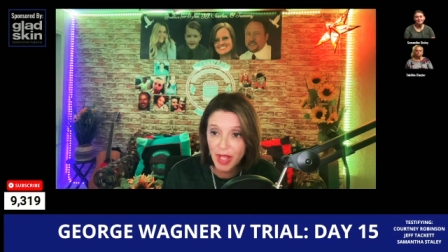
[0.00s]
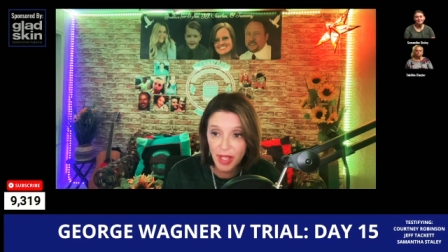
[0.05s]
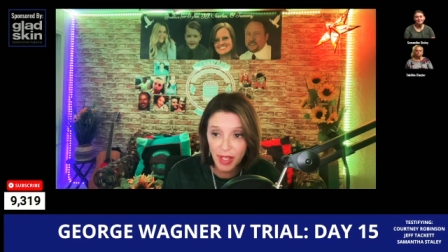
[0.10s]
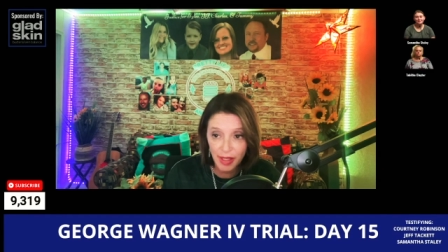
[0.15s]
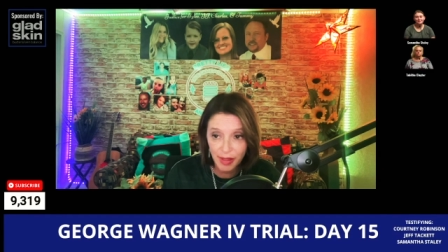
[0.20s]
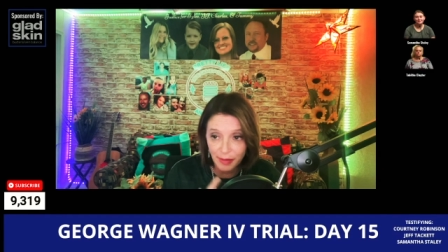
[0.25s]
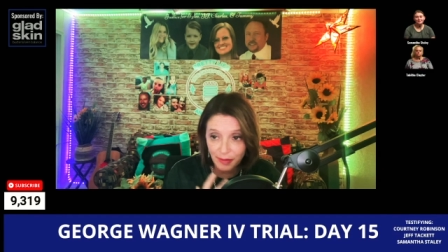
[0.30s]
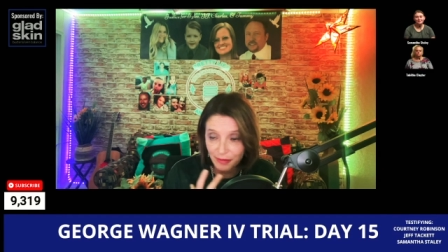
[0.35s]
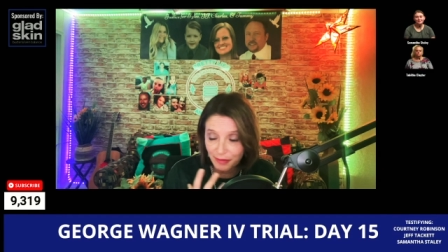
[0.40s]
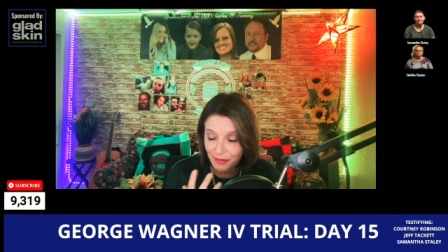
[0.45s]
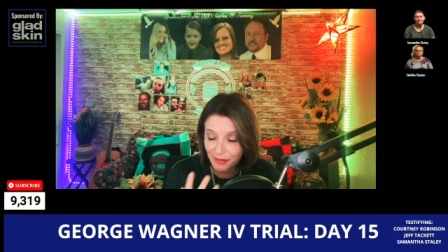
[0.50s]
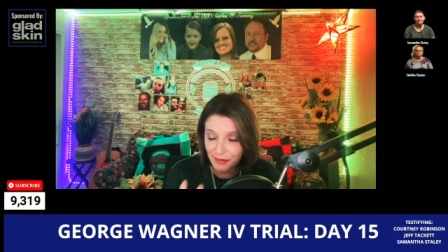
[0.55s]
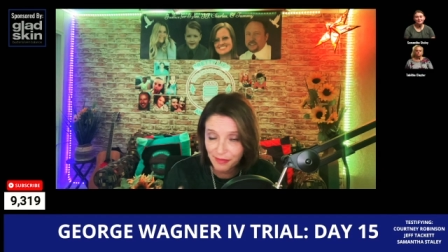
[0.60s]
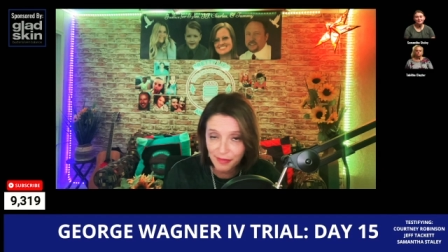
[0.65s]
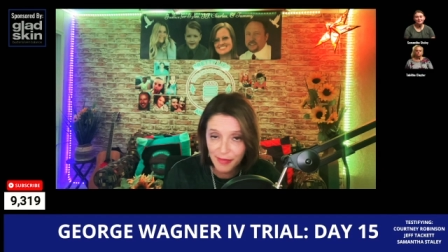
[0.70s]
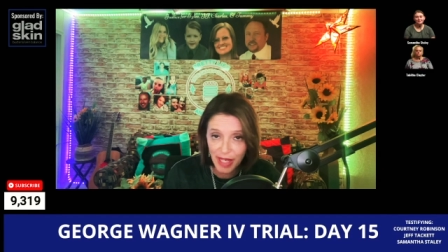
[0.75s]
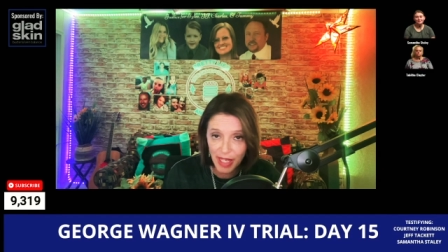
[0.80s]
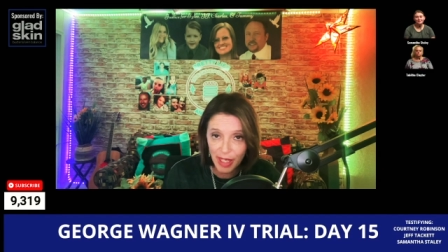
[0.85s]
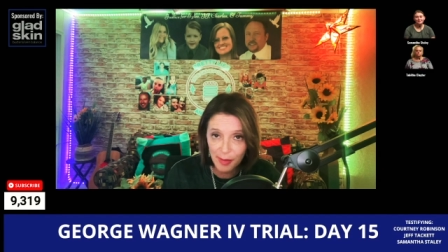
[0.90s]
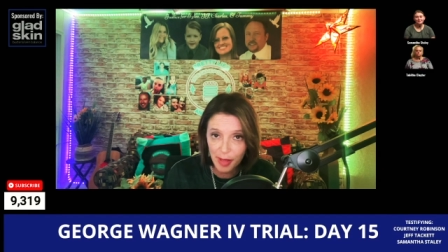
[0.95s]
and
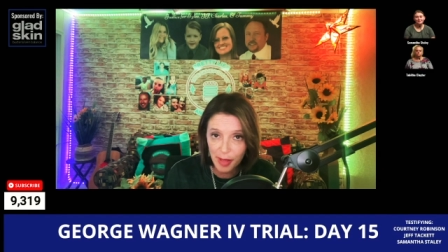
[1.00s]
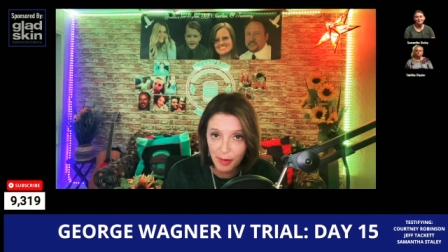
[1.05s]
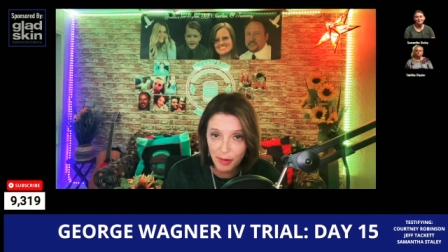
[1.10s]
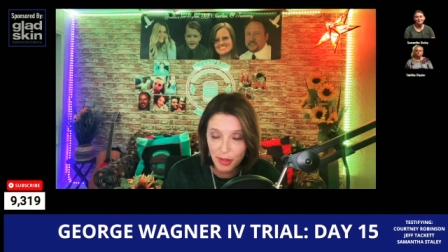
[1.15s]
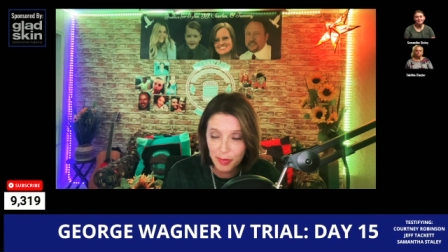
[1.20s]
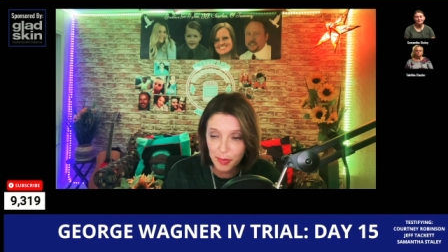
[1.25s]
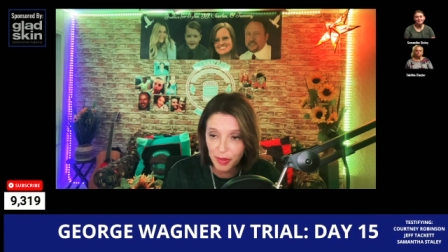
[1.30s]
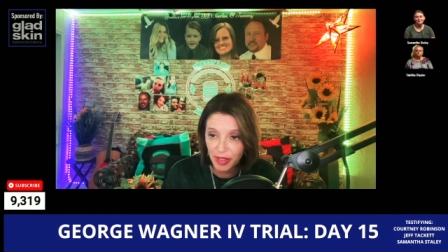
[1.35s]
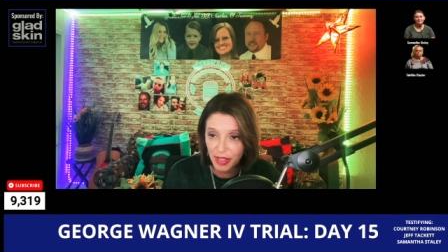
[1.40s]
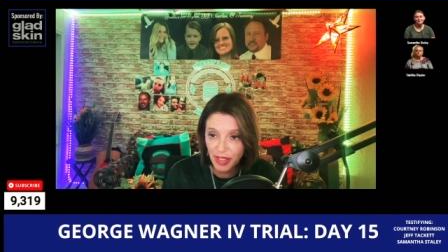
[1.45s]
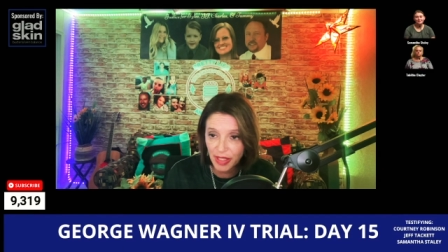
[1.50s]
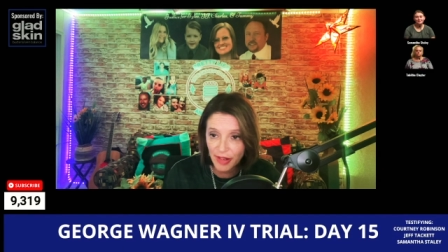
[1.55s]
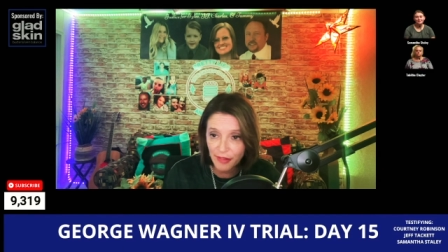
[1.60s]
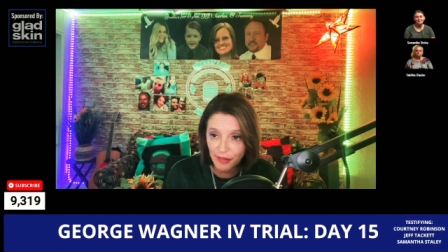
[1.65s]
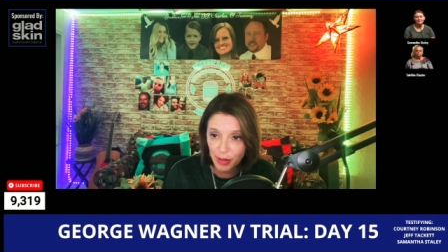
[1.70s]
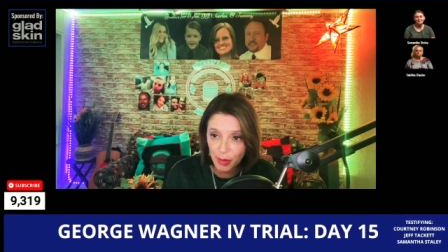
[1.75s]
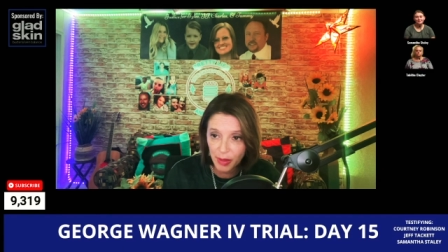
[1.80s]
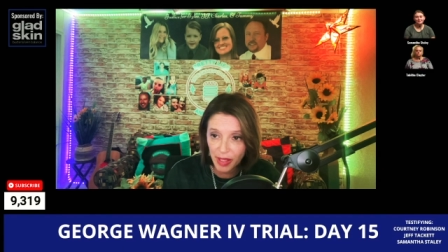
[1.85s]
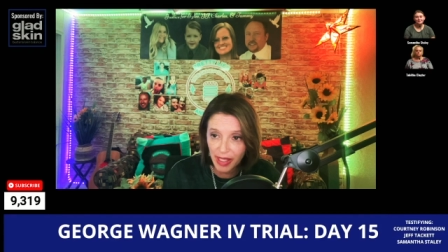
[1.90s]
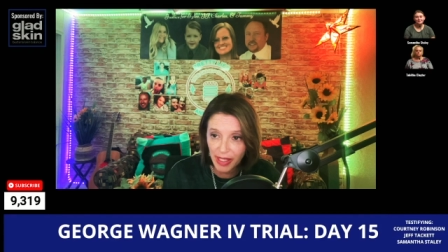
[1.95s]
Hannah May was bleeding
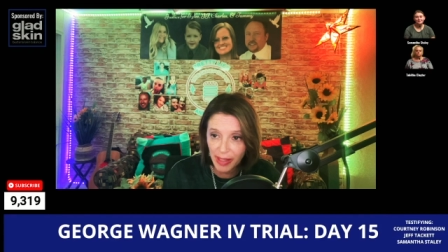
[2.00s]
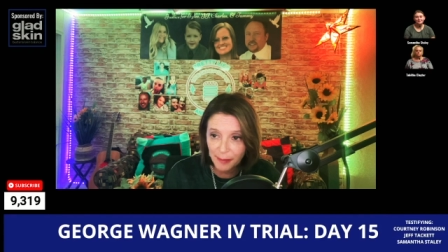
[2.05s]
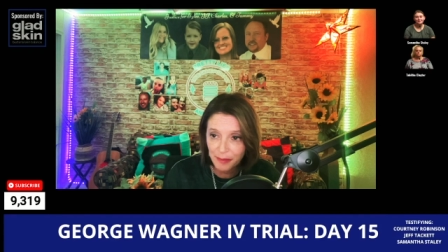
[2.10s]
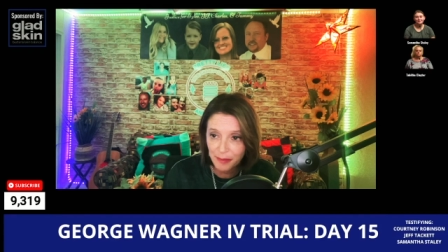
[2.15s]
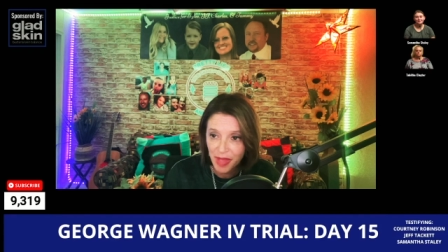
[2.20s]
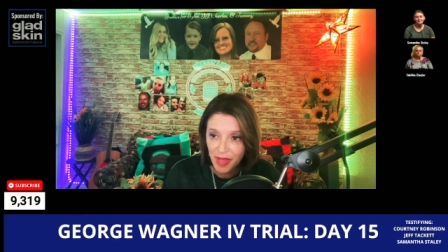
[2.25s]
everywhere.